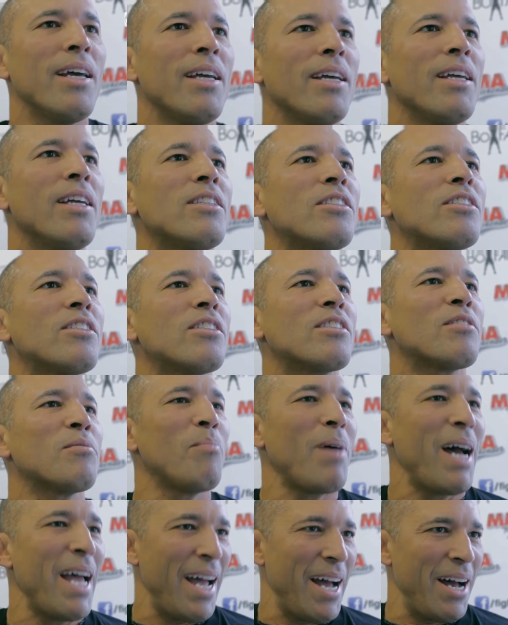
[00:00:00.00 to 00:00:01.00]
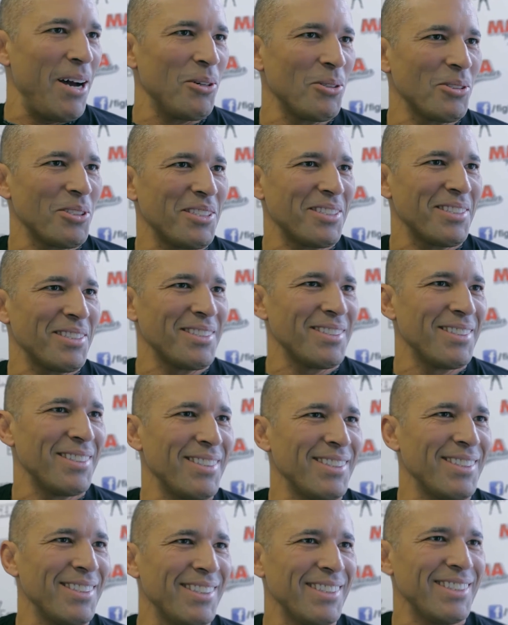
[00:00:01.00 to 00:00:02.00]
It's my house.
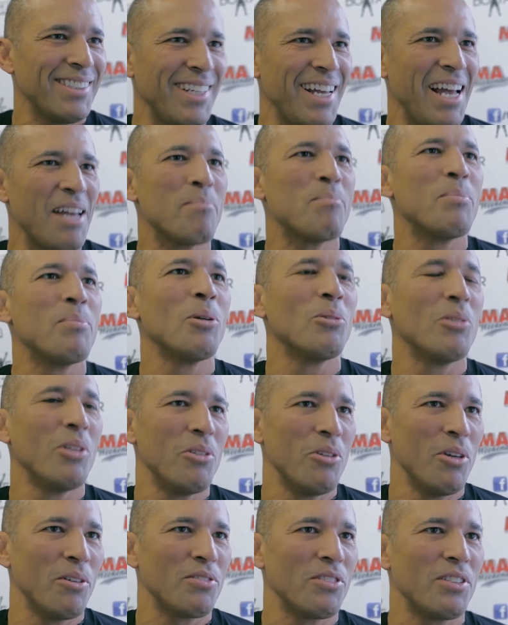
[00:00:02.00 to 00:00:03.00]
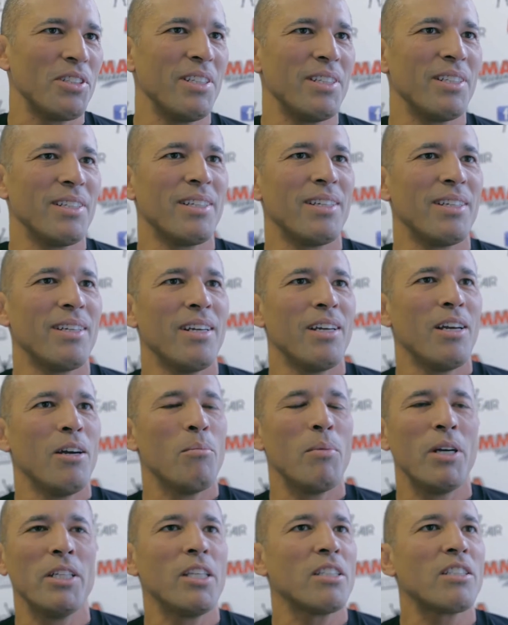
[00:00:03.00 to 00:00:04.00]
I built the UFC.
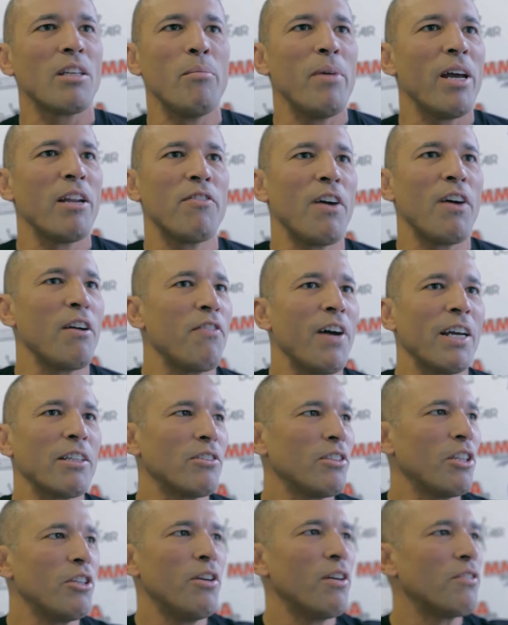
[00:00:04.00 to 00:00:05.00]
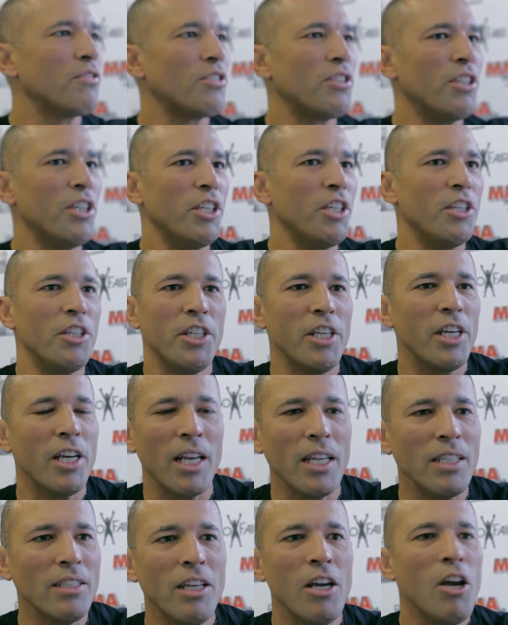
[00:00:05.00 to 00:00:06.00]
But it doesn't matter if I fight in the UFC in
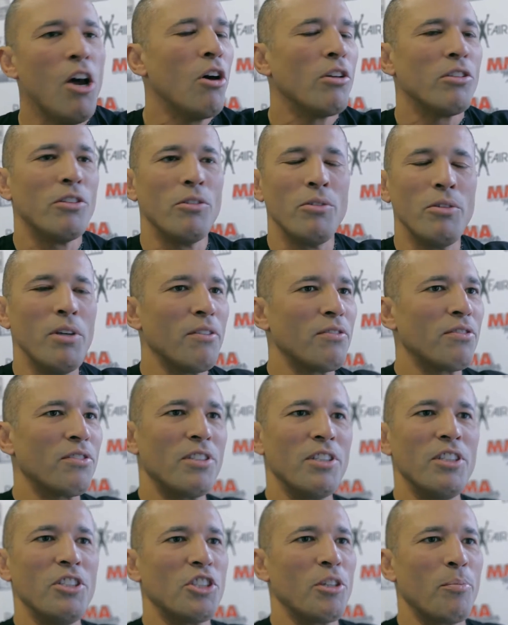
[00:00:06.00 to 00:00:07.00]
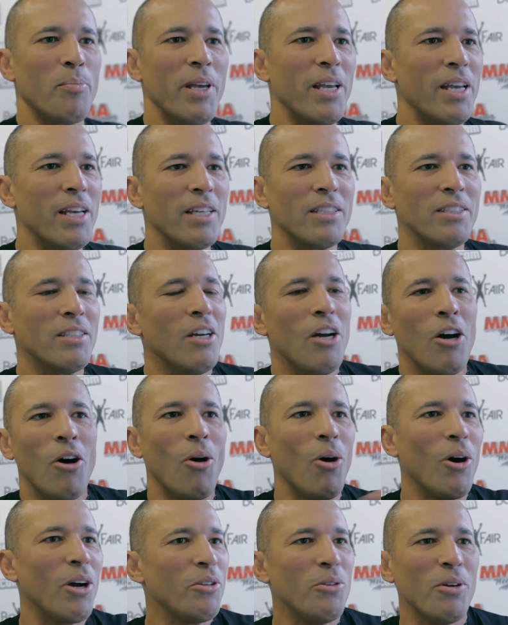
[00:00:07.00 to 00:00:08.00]
England, the UFC in Japan,
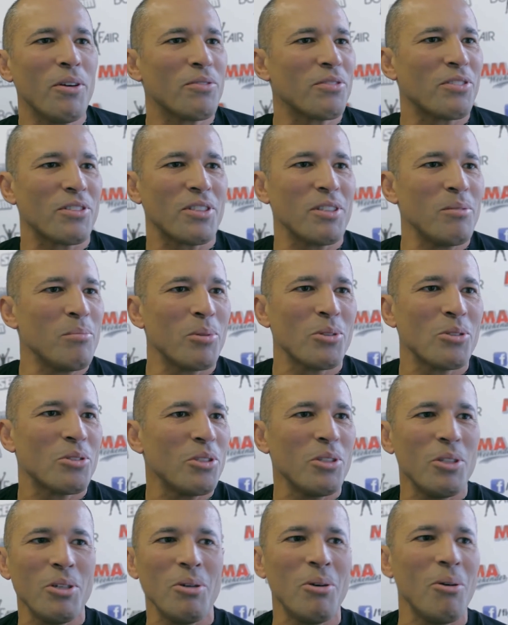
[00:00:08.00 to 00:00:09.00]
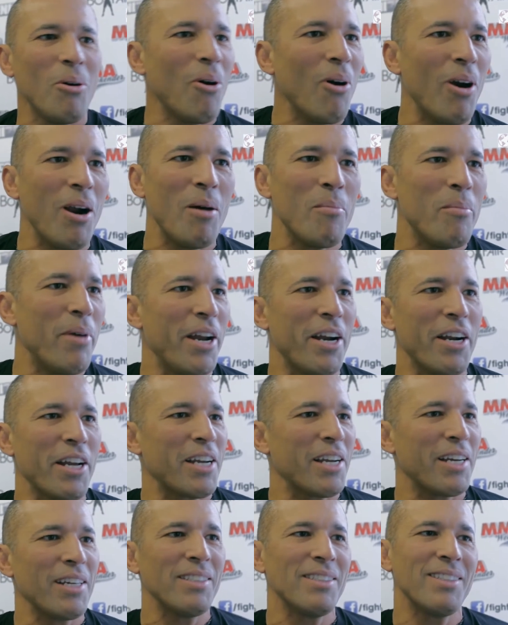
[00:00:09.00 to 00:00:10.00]
or UFC in Brazil, or
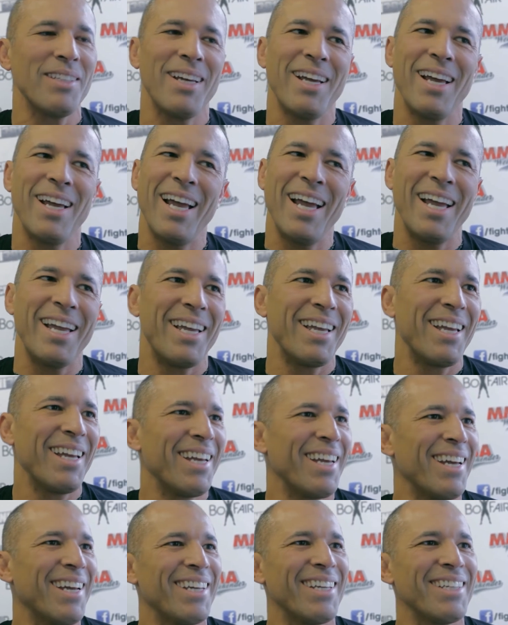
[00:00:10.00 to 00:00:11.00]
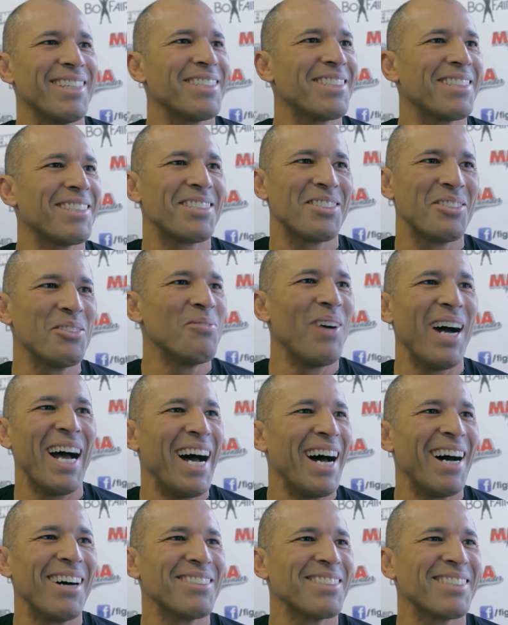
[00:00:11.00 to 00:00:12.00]
America. Hey, it's still my
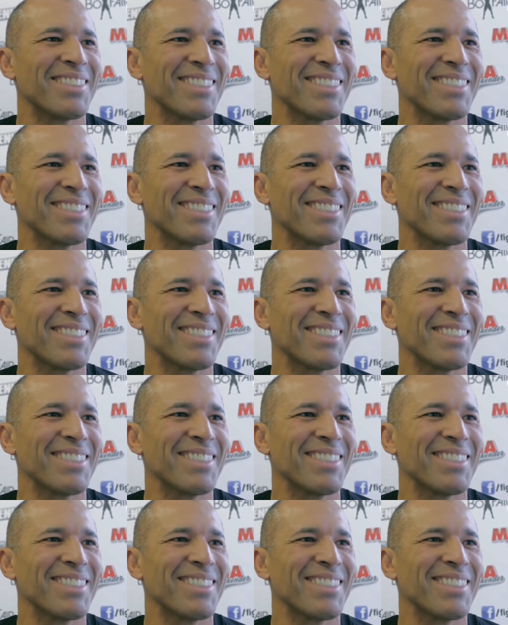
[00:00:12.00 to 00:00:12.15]
house.